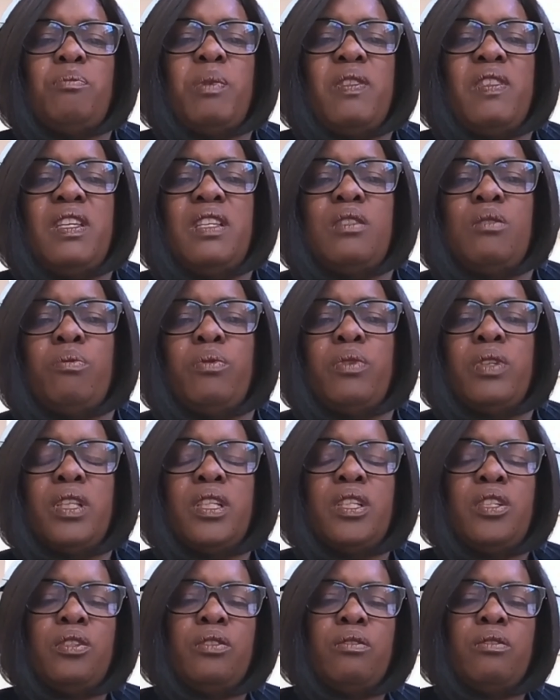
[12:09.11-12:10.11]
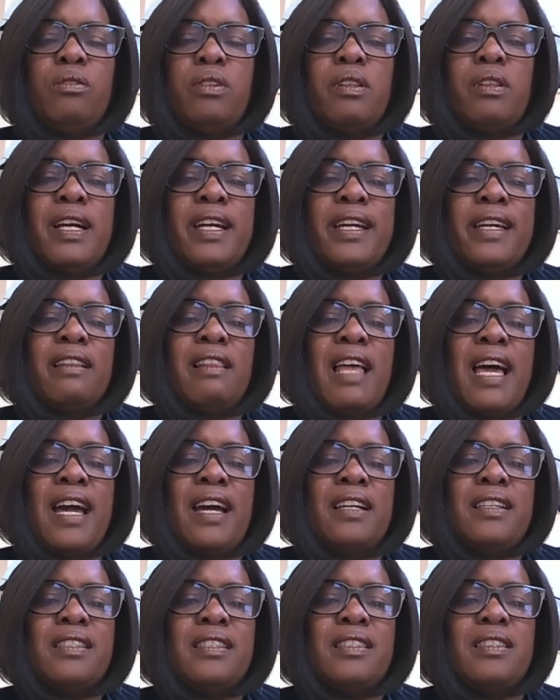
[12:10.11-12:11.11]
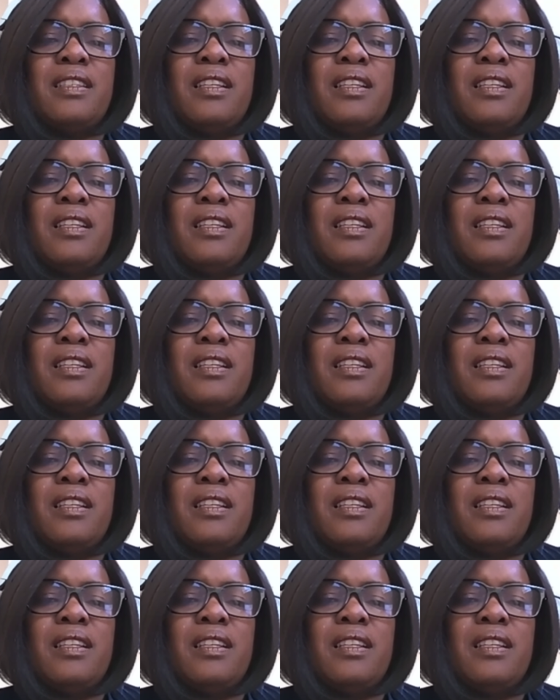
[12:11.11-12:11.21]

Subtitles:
but these really do look like glass.